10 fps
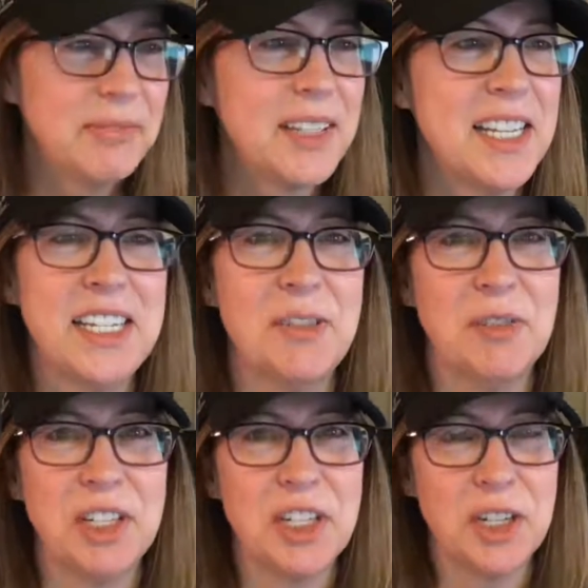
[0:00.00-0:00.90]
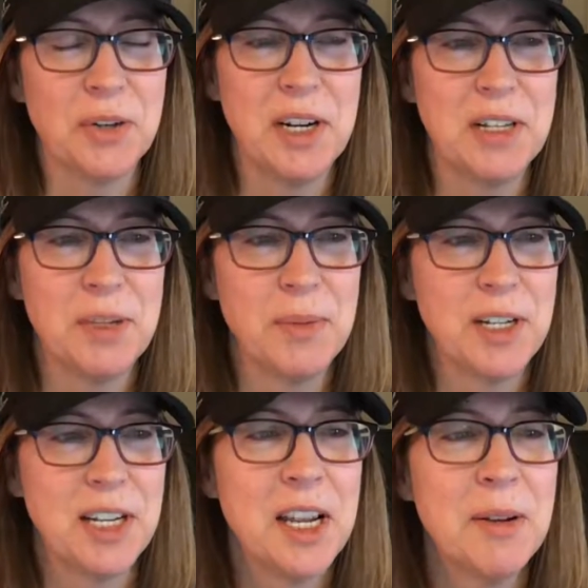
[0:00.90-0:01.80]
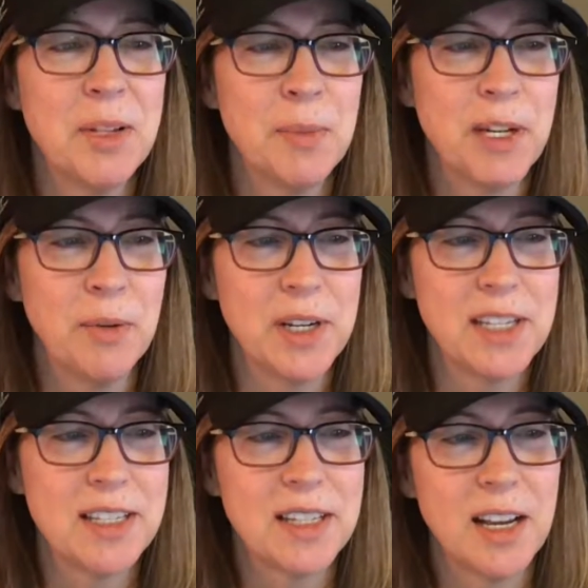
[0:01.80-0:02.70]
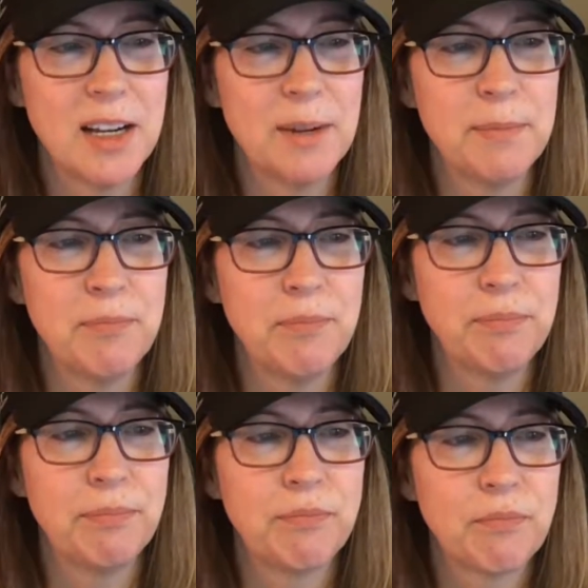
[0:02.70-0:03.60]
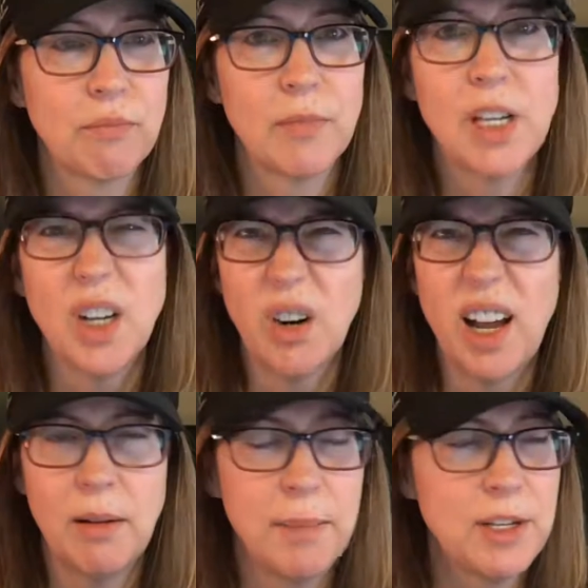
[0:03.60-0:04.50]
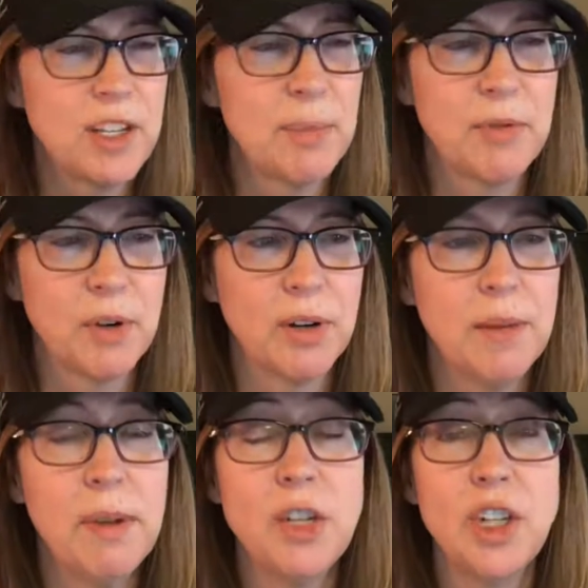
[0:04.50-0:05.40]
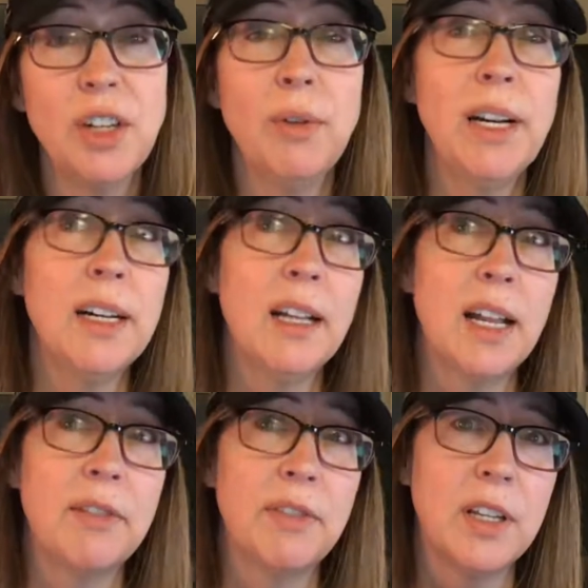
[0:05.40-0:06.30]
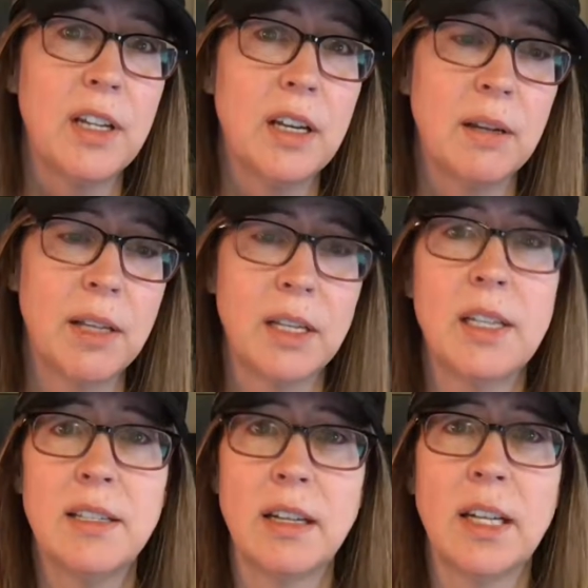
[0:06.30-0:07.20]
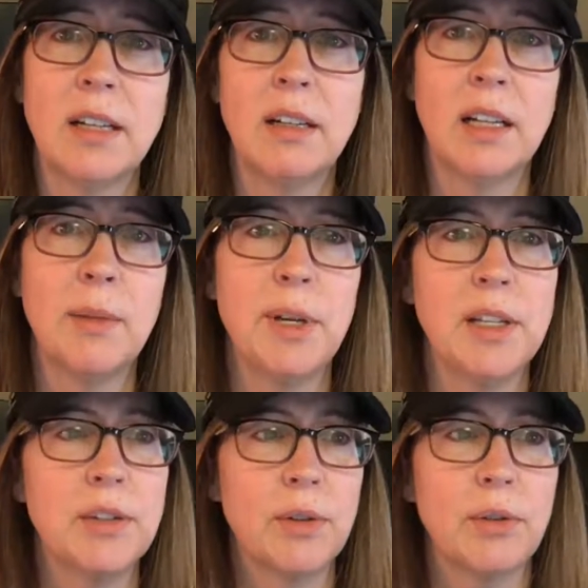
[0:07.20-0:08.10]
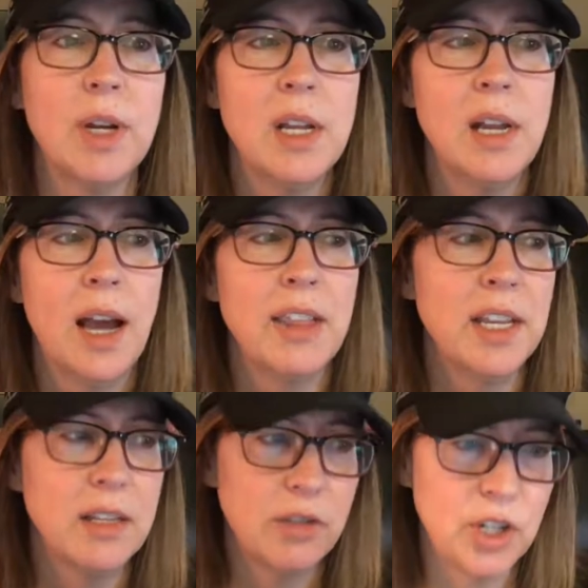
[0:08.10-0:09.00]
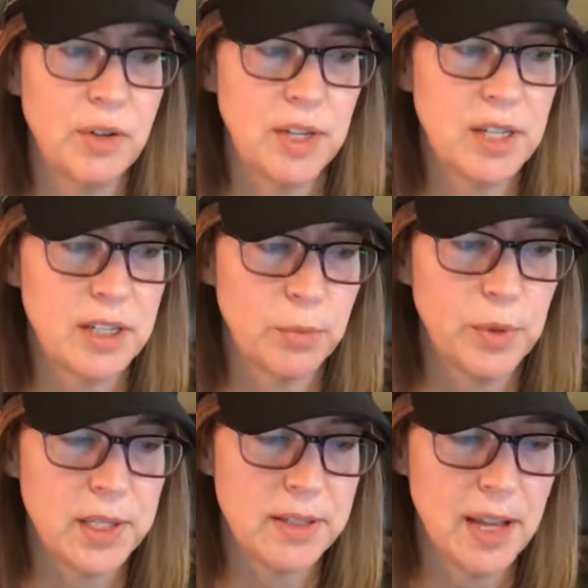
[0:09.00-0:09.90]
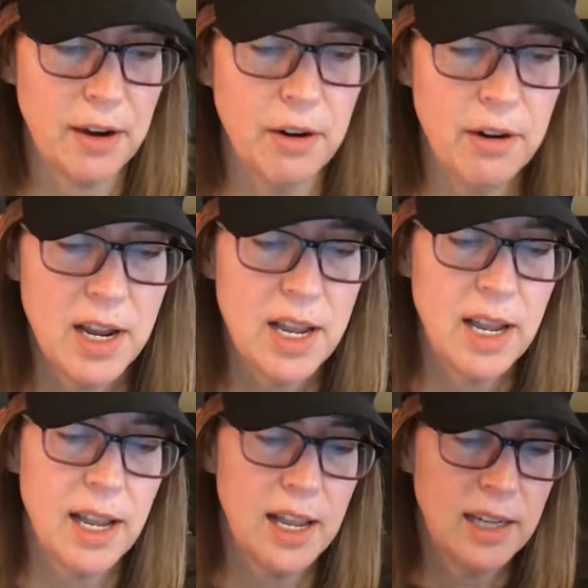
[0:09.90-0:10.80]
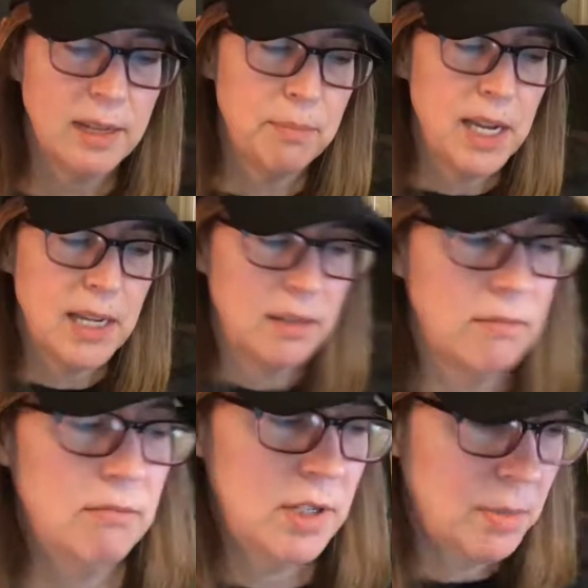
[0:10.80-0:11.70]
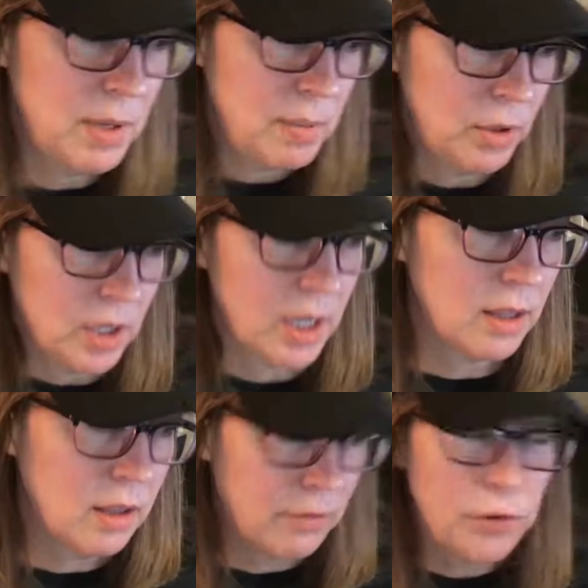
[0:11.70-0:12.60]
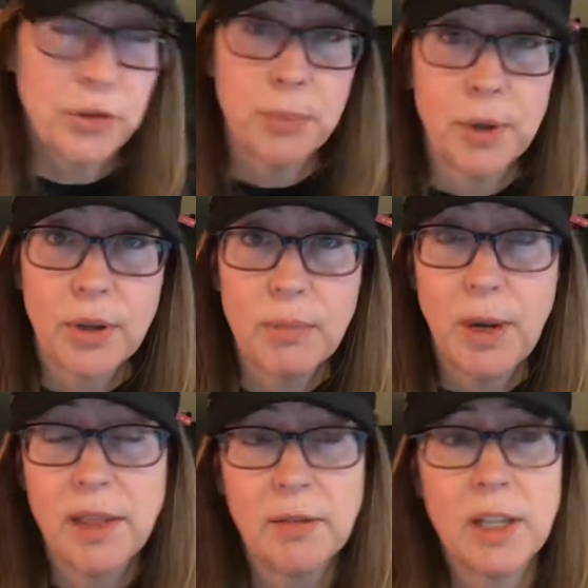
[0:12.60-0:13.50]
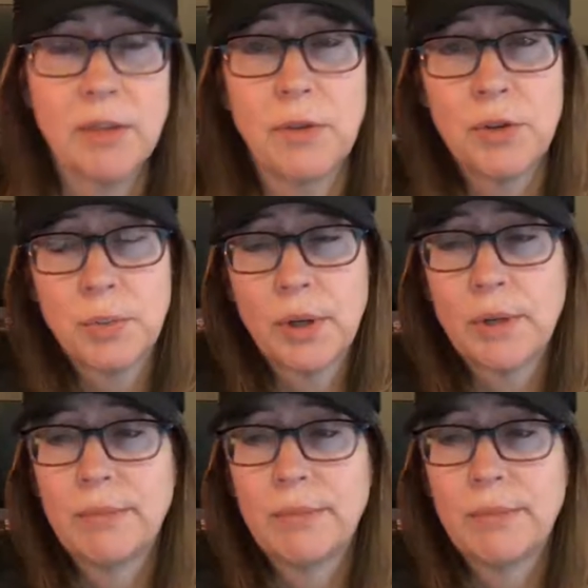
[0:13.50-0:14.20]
It didn't really generate too many reads. I mentioned it before. It generated a lot of the, it's on Kindle Unlimited, so I think it generated some reads there, and it made some people look at the first book, get the first book.